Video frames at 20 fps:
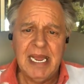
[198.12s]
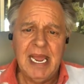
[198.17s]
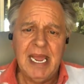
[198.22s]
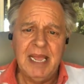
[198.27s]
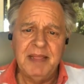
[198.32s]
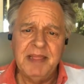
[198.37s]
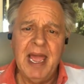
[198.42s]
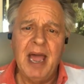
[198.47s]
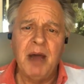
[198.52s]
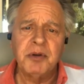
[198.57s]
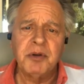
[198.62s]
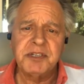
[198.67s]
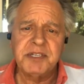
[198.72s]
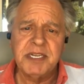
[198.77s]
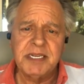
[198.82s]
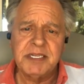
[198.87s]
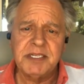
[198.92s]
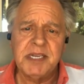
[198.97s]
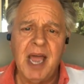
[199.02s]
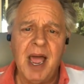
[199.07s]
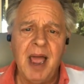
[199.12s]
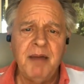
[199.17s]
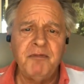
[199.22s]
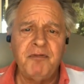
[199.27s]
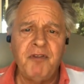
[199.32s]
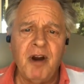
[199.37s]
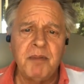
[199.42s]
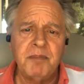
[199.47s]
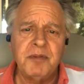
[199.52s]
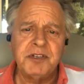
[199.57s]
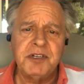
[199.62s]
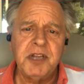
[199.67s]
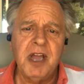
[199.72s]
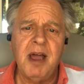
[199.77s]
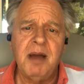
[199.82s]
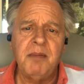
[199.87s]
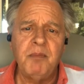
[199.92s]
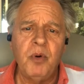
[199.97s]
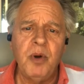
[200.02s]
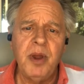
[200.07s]
And that was at a time, Farmer
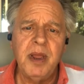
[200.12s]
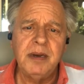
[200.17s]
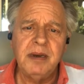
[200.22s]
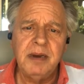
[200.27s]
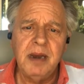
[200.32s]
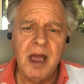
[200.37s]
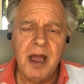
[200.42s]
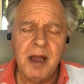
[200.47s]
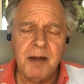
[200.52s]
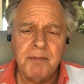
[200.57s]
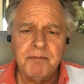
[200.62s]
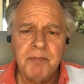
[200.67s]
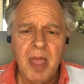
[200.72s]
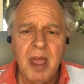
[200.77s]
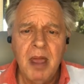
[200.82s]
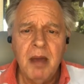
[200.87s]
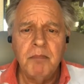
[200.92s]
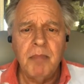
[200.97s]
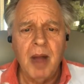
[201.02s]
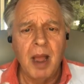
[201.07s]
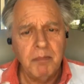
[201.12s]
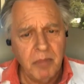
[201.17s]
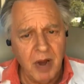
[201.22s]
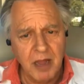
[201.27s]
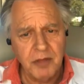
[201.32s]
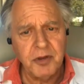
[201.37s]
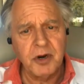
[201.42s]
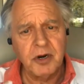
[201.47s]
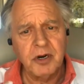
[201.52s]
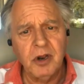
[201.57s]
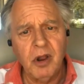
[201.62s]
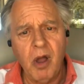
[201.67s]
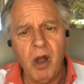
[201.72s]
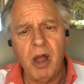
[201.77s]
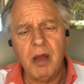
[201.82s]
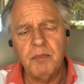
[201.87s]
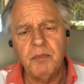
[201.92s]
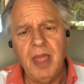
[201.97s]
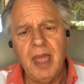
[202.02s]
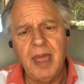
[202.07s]
Tom, when my
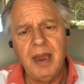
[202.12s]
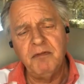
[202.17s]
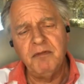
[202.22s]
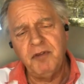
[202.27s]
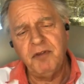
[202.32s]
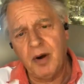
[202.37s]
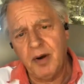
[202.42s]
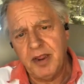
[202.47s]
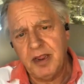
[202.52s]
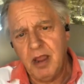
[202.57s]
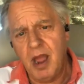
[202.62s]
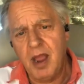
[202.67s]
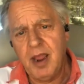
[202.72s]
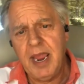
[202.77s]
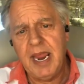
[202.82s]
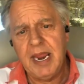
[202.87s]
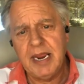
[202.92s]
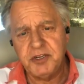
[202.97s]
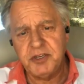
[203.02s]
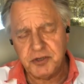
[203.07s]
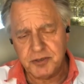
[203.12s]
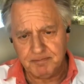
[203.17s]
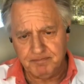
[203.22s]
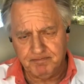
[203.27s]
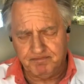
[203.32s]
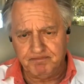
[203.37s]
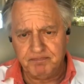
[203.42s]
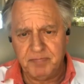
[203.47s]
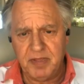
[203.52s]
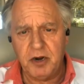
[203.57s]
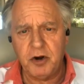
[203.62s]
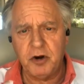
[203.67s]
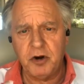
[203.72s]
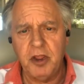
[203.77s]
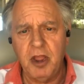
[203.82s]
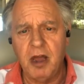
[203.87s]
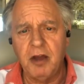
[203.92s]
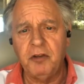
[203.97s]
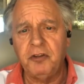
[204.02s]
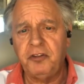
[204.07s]
mother-in-law, at a very young age, in her
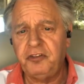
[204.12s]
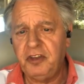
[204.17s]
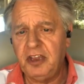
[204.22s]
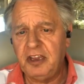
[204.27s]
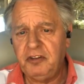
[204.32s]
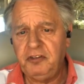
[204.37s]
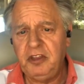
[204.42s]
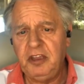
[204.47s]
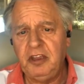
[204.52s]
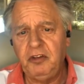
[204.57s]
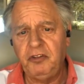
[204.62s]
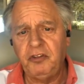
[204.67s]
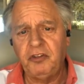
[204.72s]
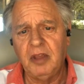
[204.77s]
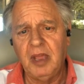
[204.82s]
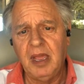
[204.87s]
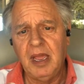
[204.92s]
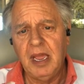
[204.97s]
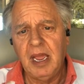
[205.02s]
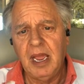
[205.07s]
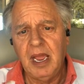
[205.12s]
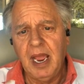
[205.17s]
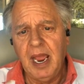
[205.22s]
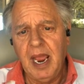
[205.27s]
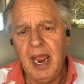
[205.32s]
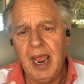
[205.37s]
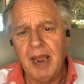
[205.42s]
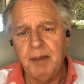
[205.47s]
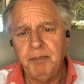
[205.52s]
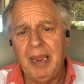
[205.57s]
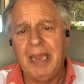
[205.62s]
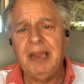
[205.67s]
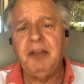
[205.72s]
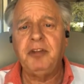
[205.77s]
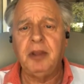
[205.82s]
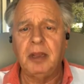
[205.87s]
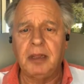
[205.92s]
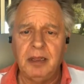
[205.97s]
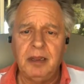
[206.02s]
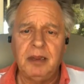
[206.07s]
young 60s, had
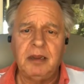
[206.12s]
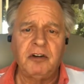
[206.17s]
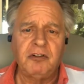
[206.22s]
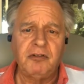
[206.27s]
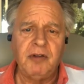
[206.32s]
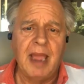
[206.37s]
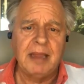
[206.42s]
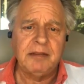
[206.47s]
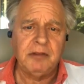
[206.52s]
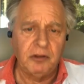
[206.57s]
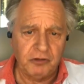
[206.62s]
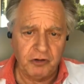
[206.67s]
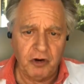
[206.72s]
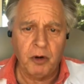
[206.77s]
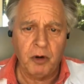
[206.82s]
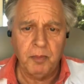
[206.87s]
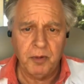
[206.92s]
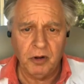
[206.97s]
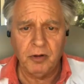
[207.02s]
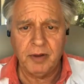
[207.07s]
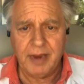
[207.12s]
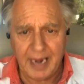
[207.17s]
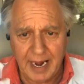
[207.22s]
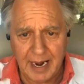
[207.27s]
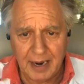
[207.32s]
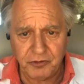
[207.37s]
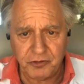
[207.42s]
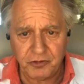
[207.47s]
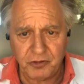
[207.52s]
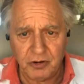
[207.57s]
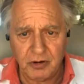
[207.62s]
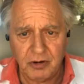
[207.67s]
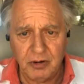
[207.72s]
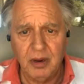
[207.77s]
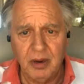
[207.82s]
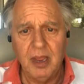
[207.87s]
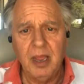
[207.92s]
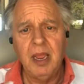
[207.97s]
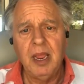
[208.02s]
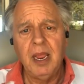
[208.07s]
basically contracted terminal cancer.
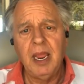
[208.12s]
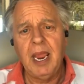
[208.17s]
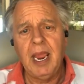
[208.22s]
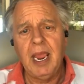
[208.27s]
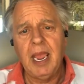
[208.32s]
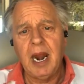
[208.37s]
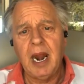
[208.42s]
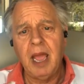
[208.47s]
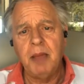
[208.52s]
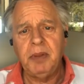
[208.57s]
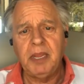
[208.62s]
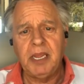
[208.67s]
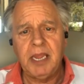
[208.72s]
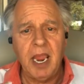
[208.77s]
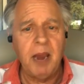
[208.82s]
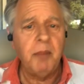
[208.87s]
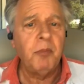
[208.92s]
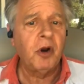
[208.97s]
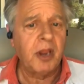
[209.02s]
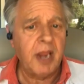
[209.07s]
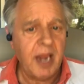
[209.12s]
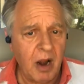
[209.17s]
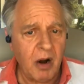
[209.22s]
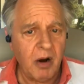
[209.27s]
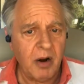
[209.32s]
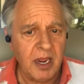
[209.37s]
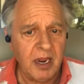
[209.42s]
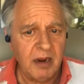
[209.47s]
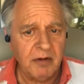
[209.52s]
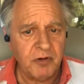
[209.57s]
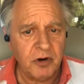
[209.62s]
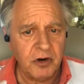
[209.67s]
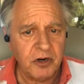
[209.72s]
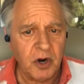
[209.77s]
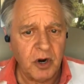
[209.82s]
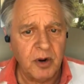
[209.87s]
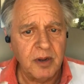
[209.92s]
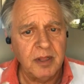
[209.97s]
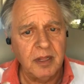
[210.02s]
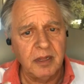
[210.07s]
And I became her caregiver
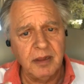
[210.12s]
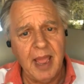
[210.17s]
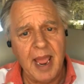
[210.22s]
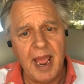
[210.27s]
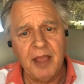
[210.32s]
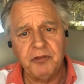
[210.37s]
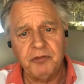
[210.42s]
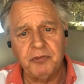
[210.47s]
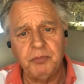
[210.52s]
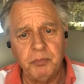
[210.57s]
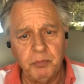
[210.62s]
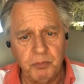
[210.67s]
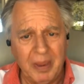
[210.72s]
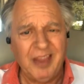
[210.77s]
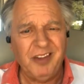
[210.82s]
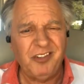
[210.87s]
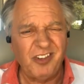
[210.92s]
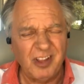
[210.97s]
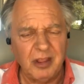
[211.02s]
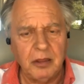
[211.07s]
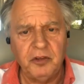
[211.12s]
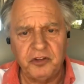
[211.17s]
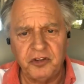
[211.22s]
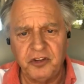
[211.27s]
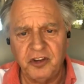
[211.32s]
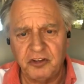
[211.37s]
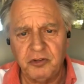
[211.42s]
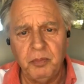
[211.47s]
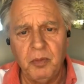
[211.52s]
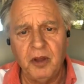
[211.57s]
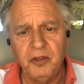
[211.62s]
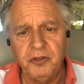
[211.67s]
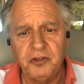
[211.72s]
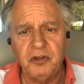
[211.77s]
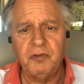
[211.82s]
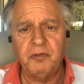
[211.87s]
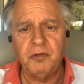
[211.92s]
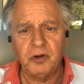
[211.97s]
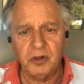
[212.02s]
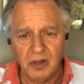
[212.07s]
during the last basically 6 months
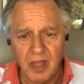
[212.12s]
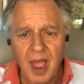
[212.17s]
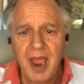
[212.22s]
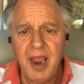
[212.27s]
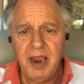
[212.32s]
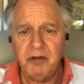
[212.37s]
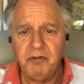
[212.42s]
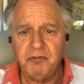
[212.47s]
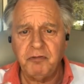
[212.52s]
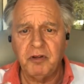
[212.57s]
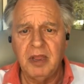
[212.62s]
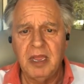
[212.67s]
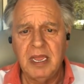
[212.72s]
of her life.